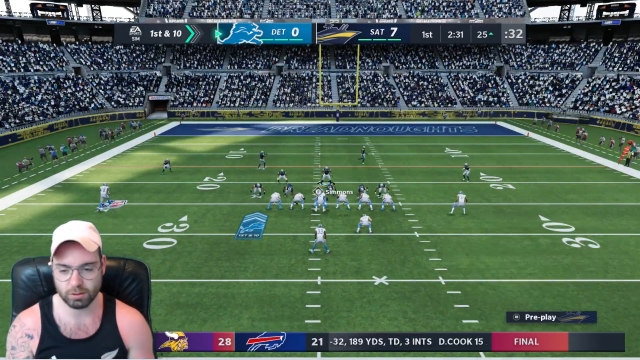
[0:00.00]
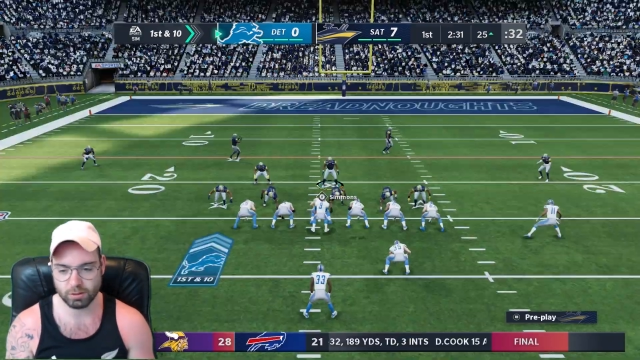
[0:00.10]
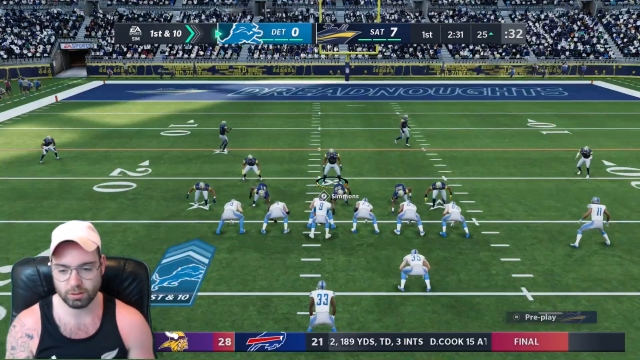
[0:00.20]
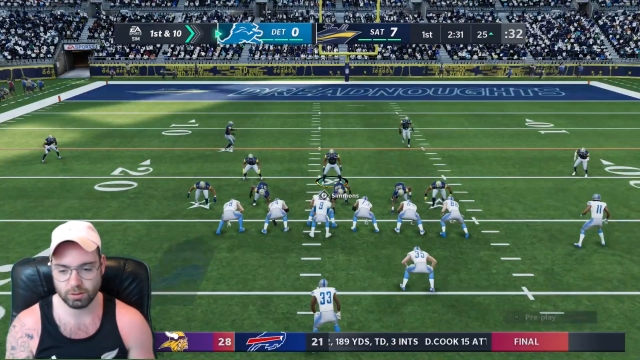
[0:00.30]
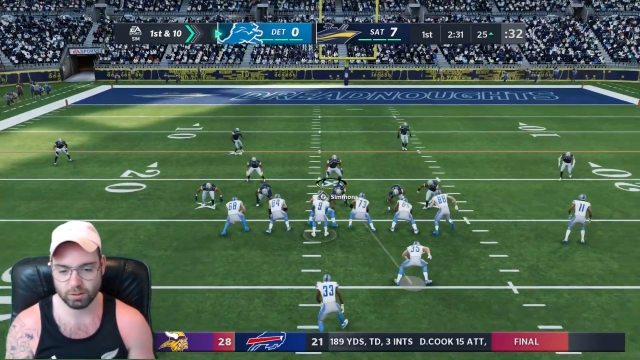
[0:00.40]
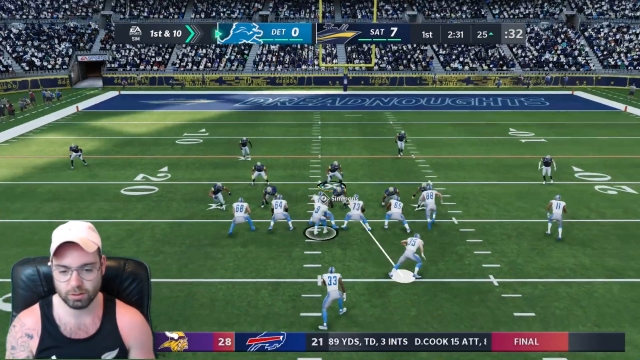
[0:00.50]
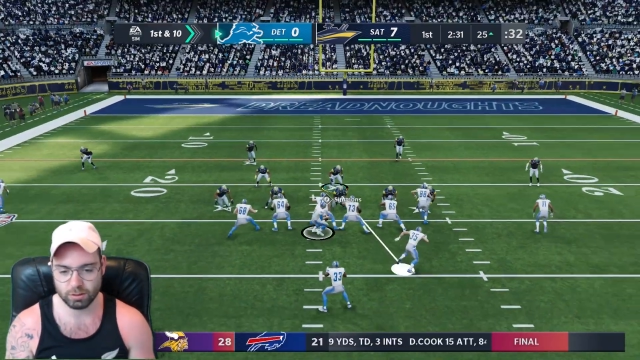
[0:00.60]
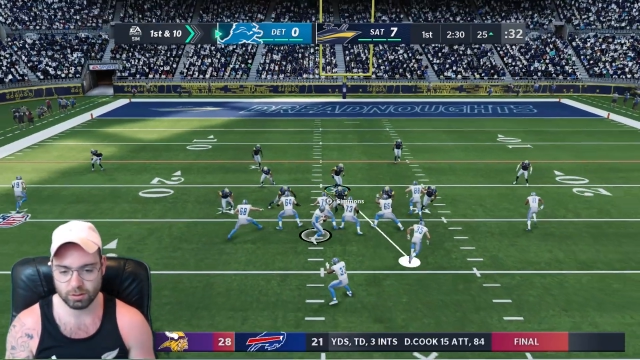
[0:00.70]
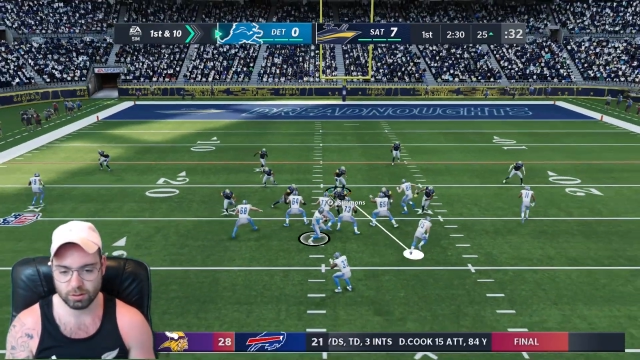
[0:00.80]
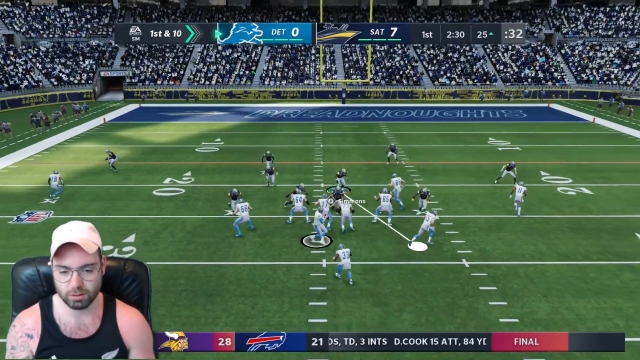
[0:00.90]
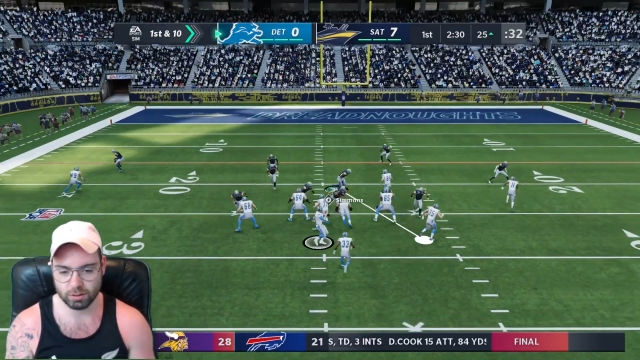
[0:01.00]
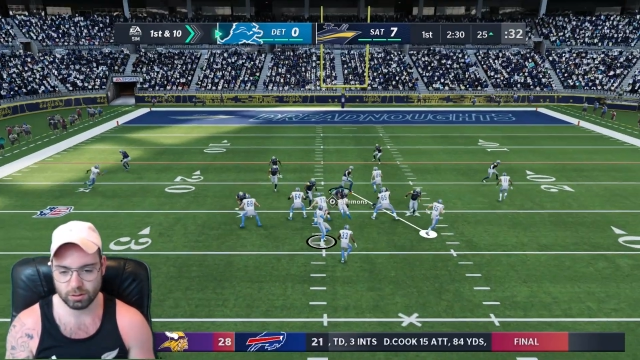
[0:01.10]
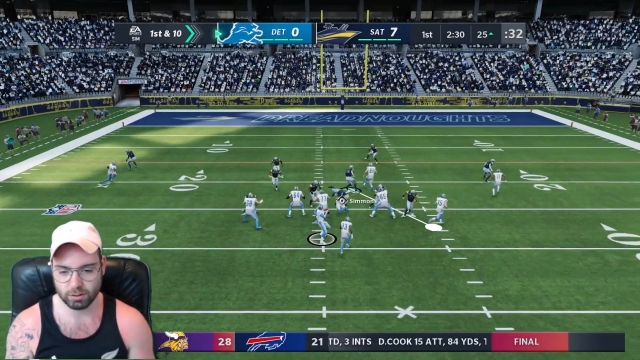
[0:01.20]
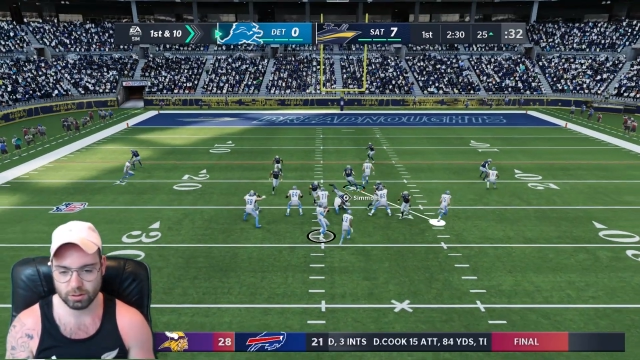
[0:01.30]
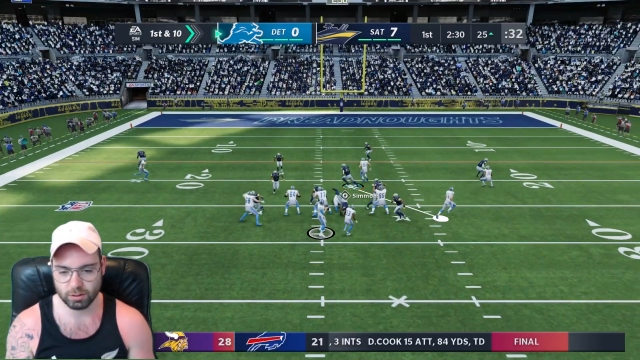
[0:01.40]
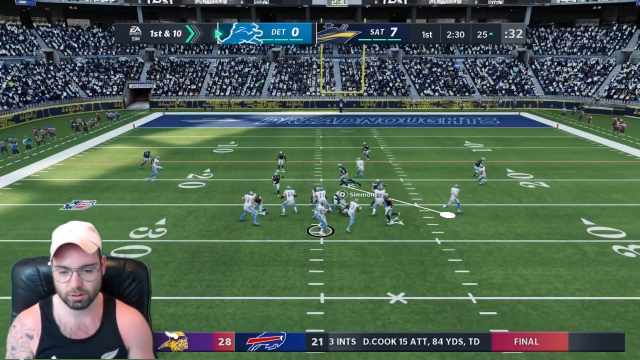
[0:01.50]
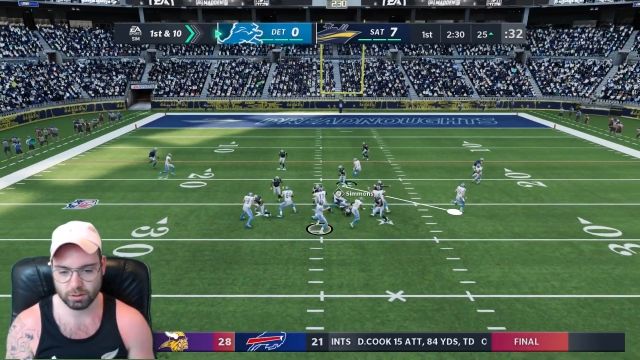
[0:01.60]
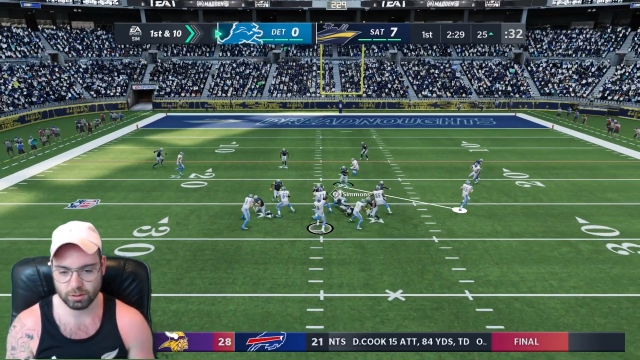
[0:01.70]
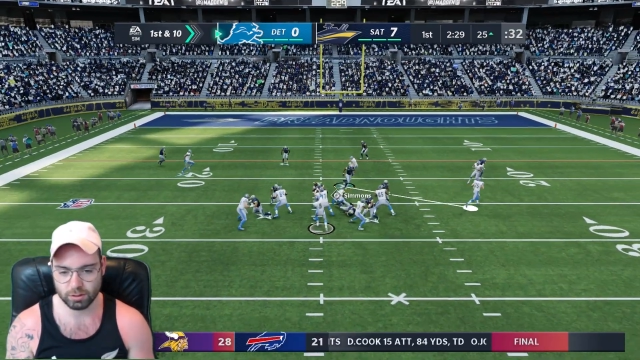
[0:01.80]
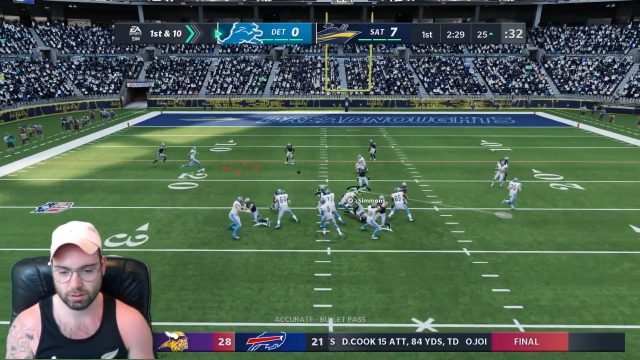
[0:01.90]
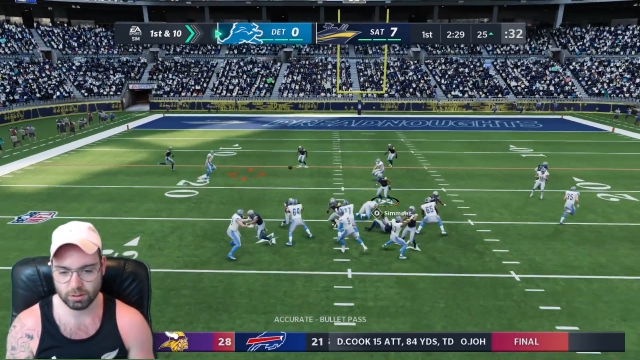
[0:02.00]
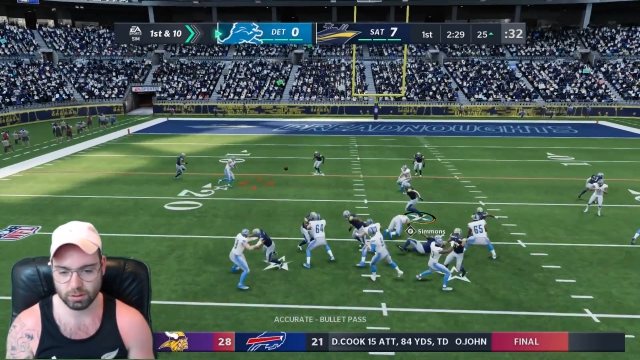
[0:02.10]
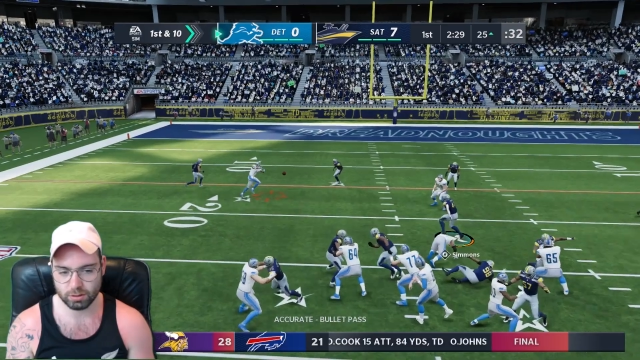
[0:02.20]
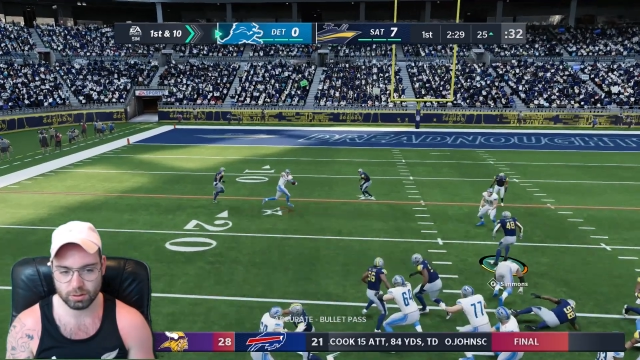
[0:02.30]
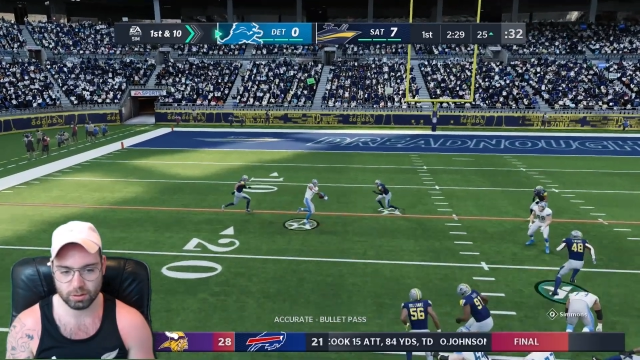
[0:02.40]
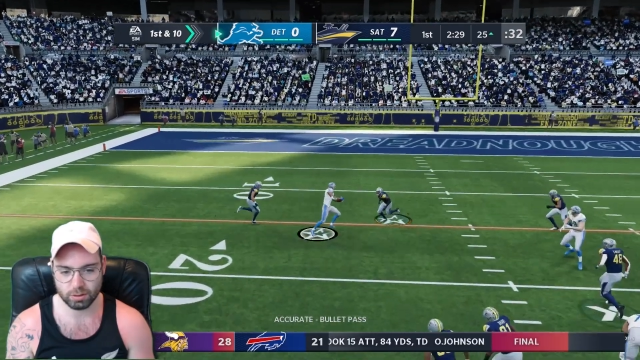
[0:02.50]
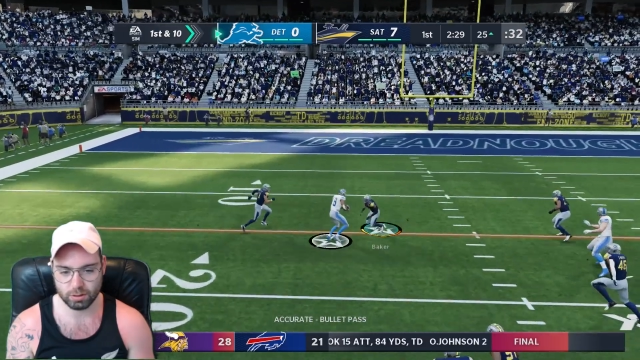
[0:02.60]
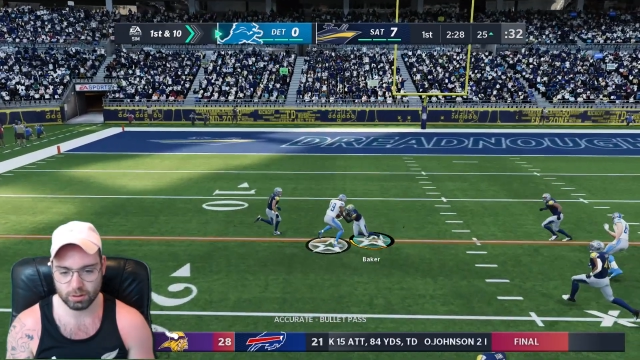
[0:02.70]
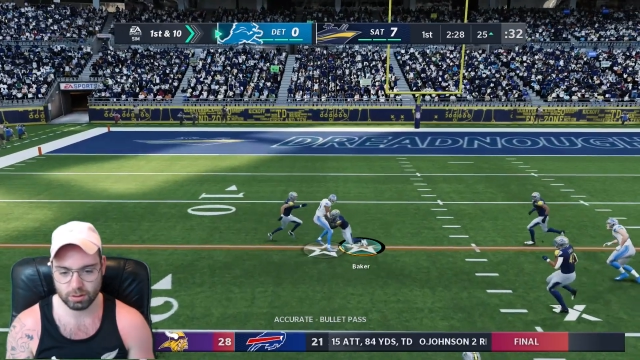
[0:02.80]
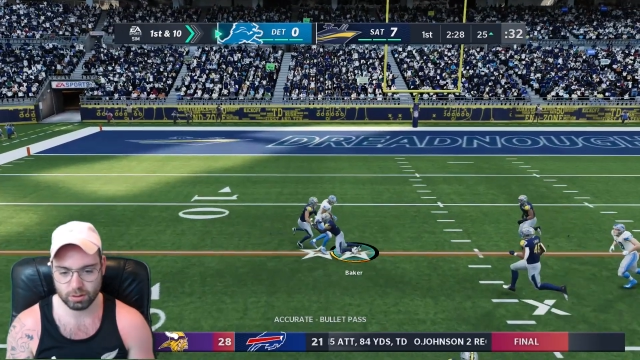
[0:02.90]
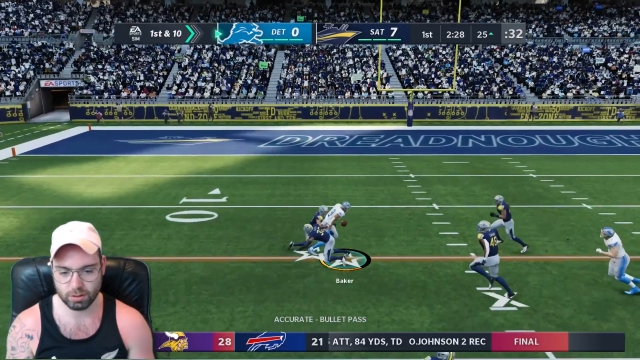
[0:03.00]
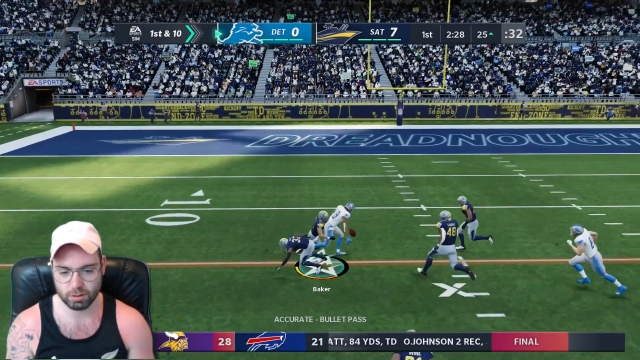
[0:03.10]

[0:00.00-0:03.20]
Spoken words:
(silence)